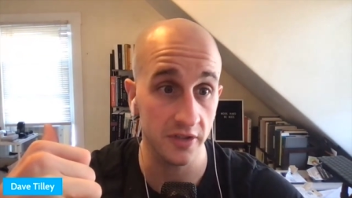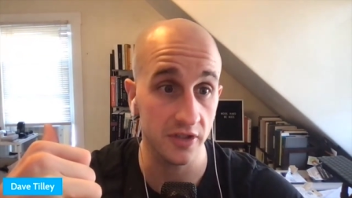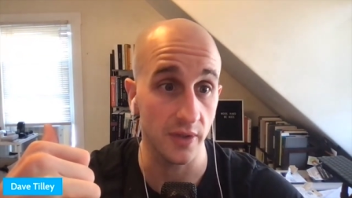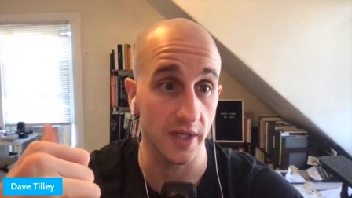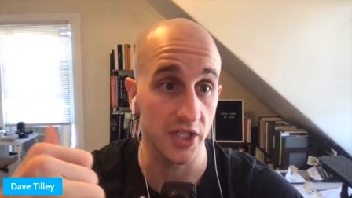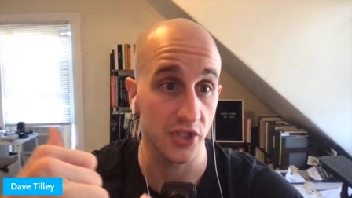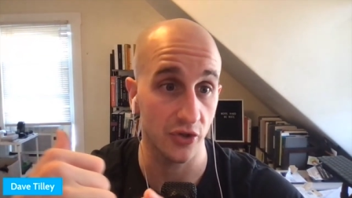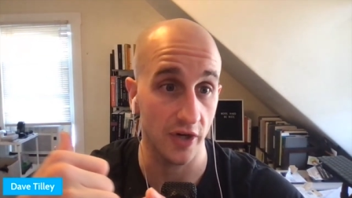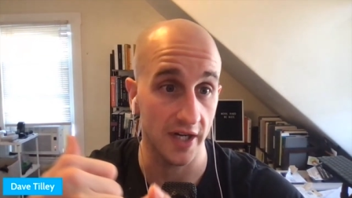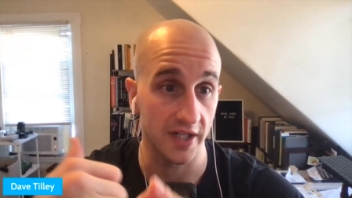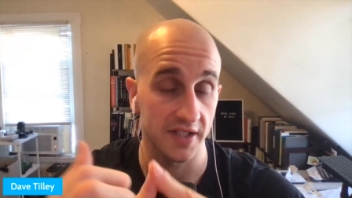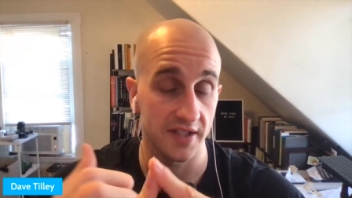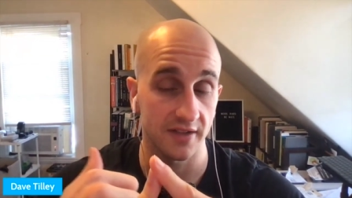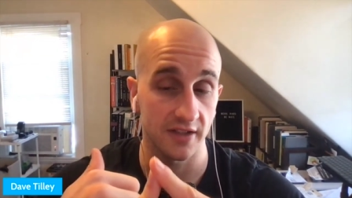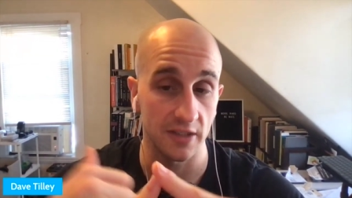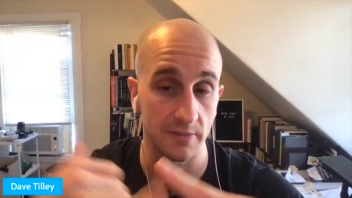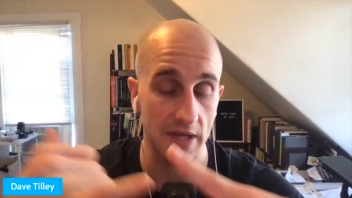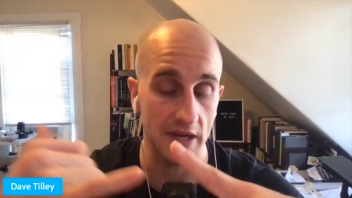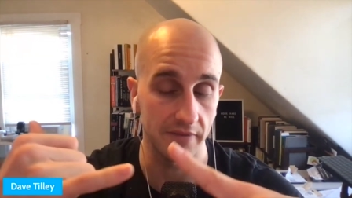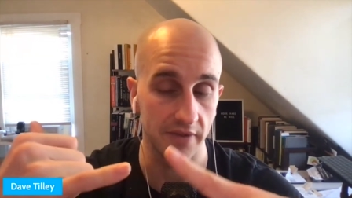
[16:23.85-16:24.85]
So I try to
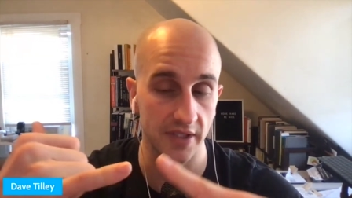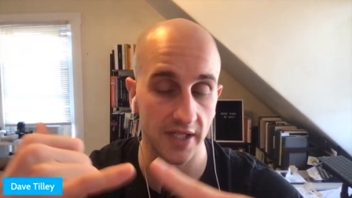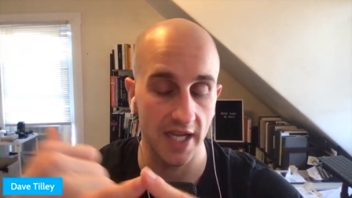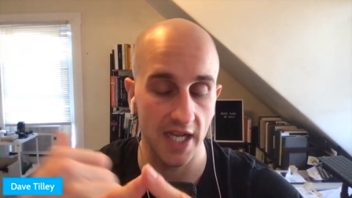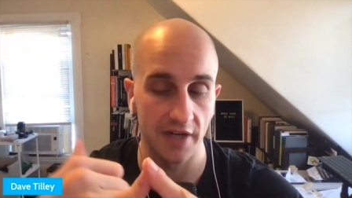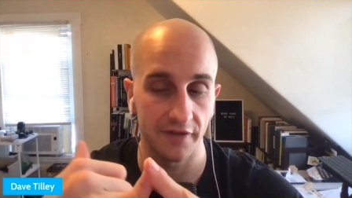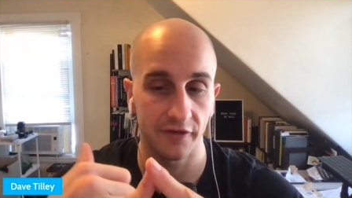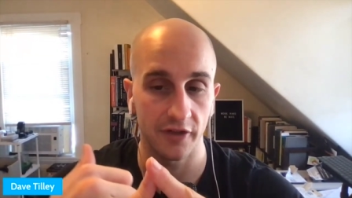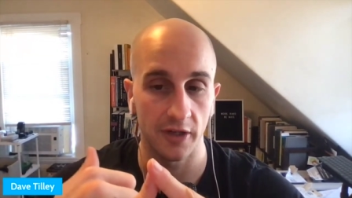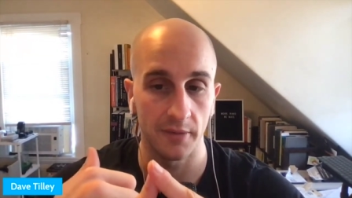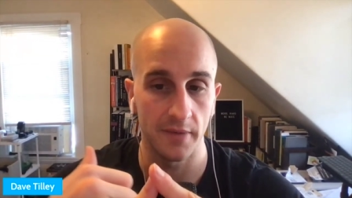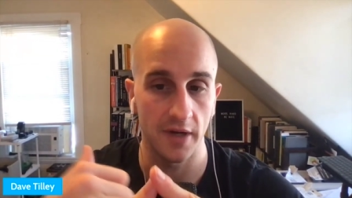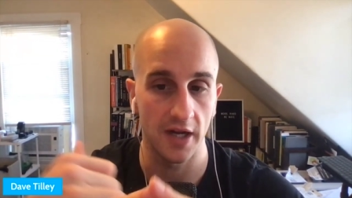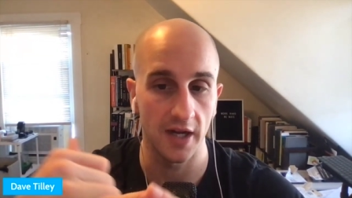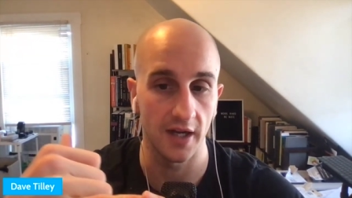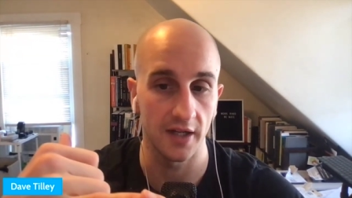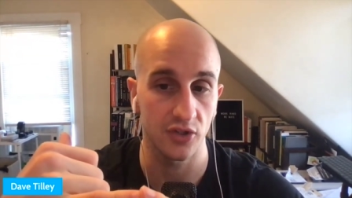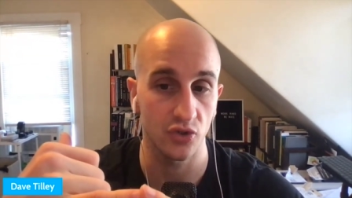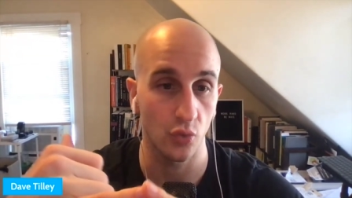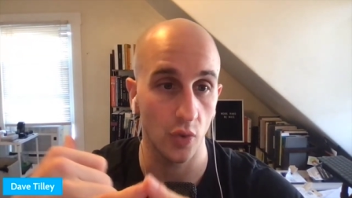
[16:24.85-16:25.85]
sleep every day from
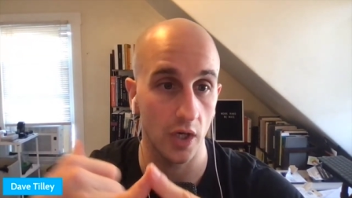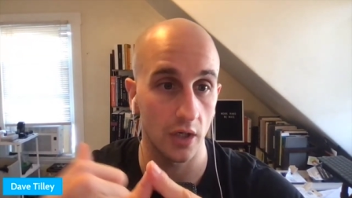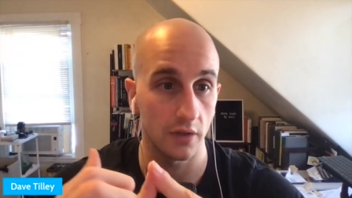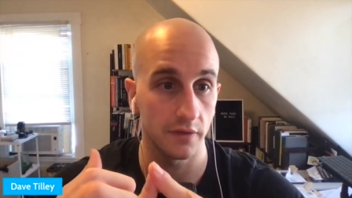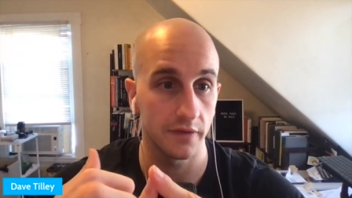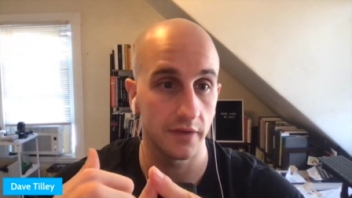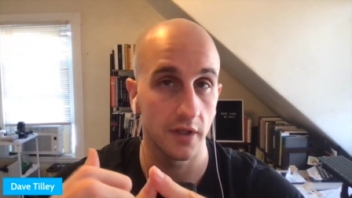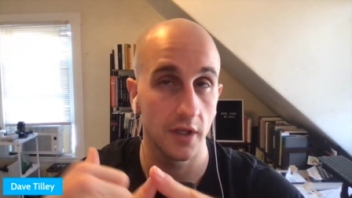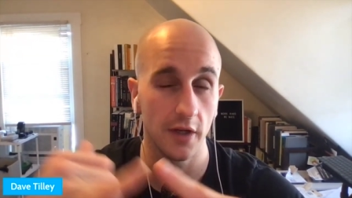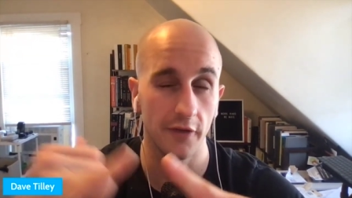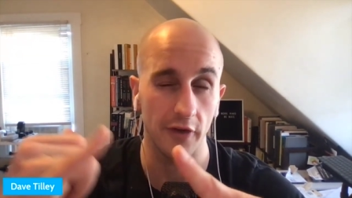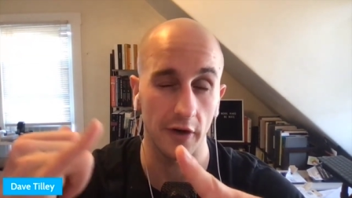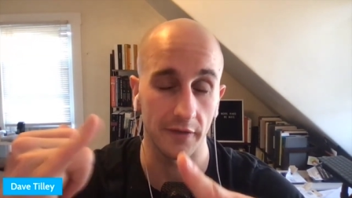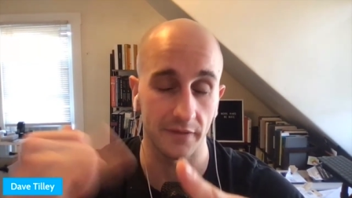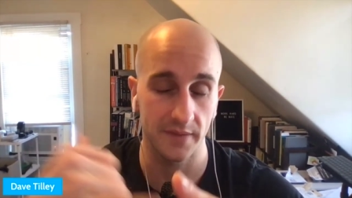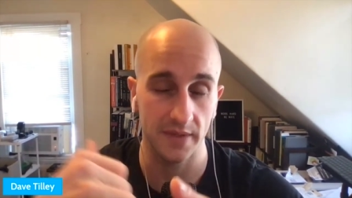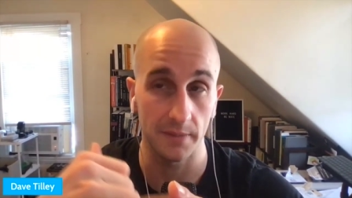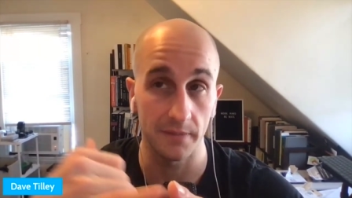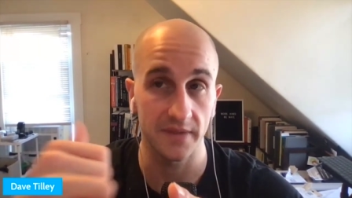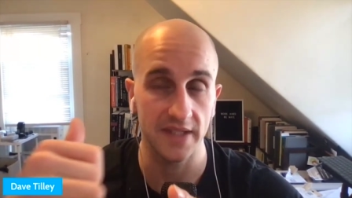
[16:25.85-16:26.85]

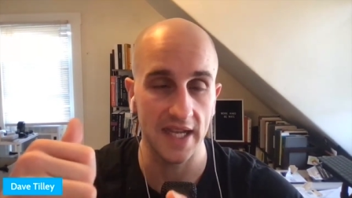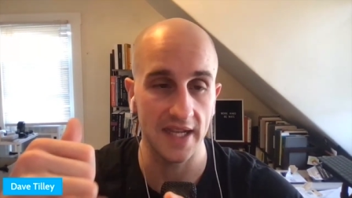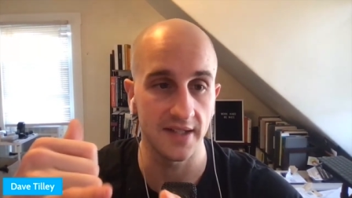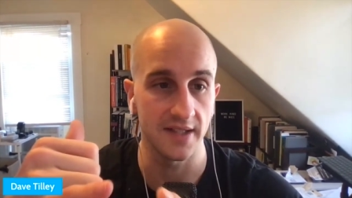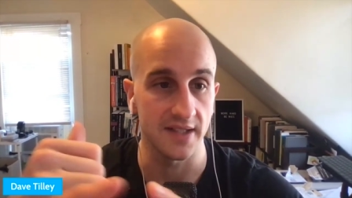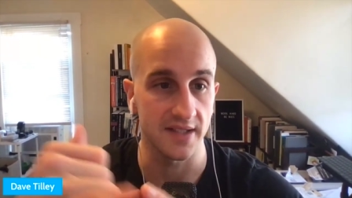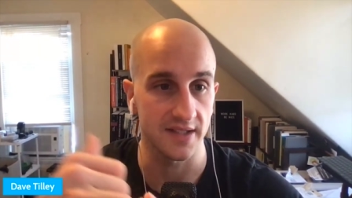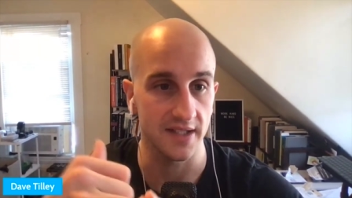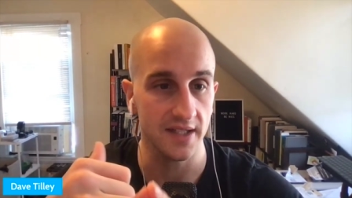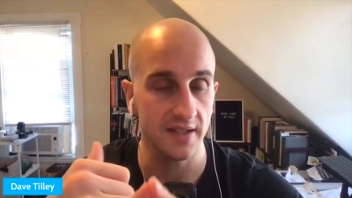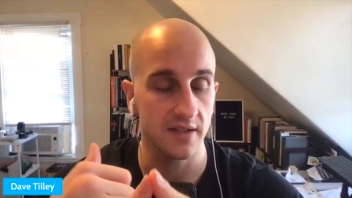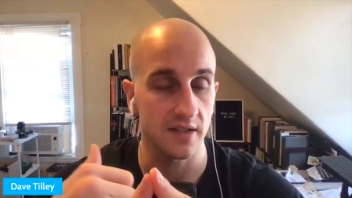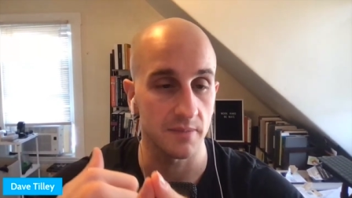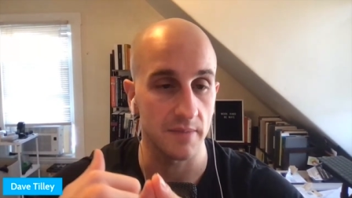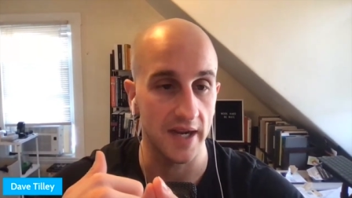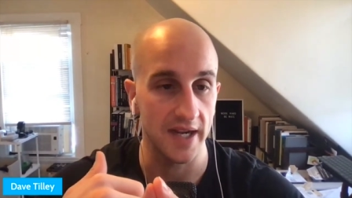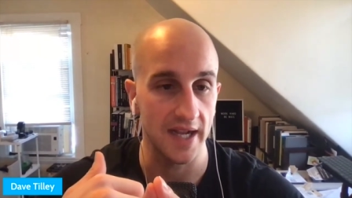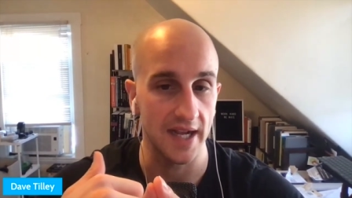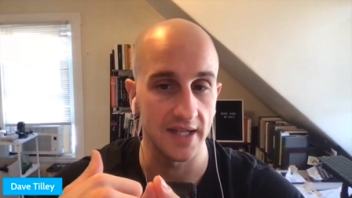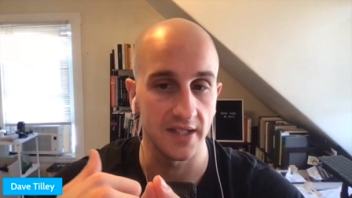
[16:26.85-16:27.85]
10 to 6 is
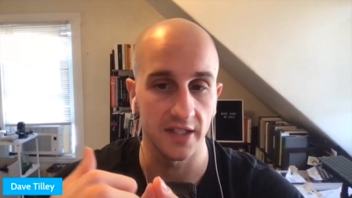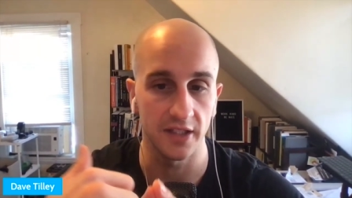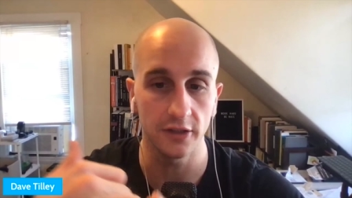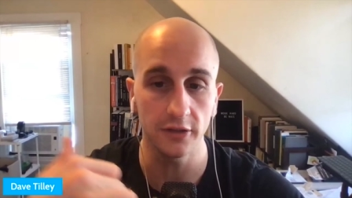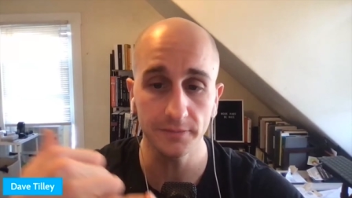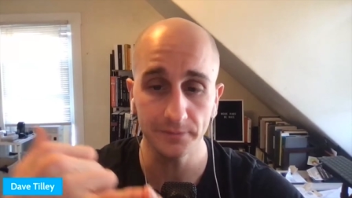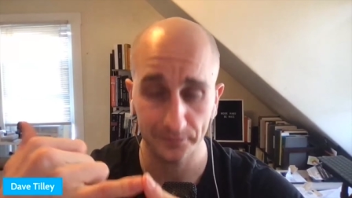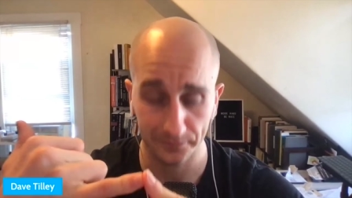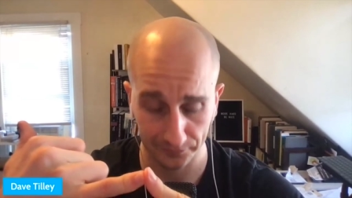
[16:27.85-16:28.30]
my ideal.